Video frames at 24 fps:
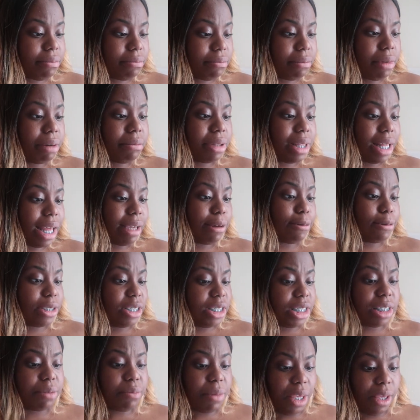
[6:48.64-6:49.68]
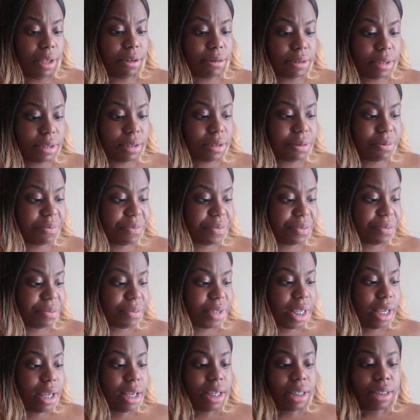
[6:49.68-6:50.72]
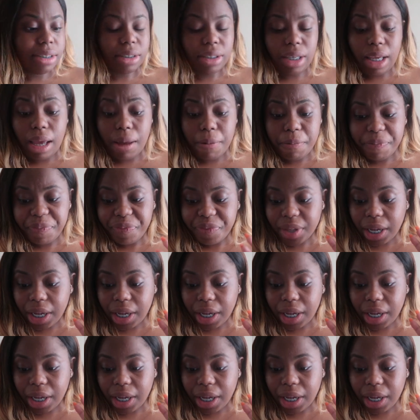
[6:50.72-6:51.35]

Mama like what she smells. So yeah.